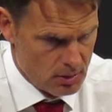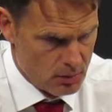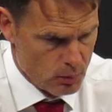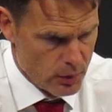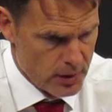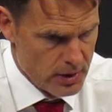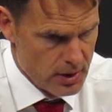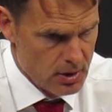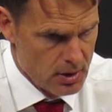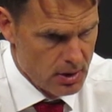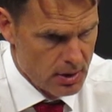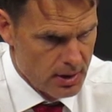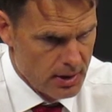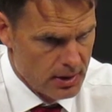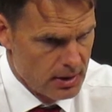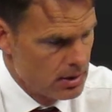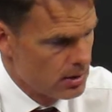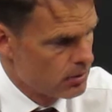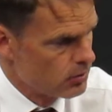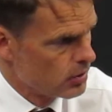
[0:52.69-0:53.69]
when he
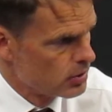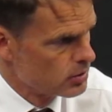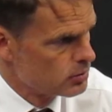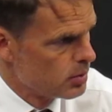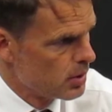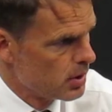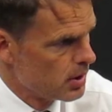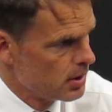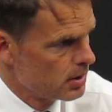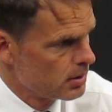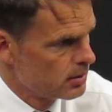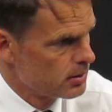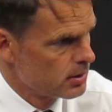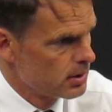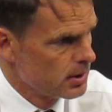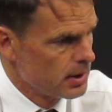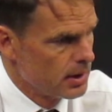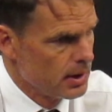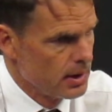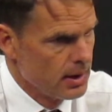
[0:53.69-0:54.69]
hit the crossbar.
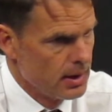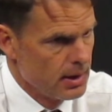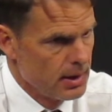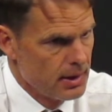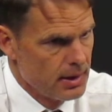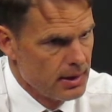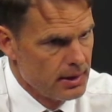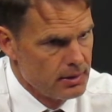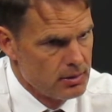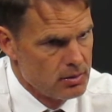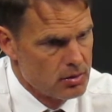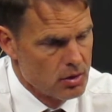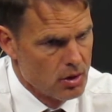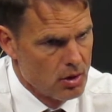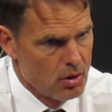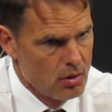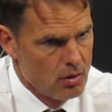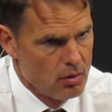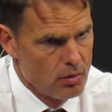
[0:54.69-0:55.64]
And so,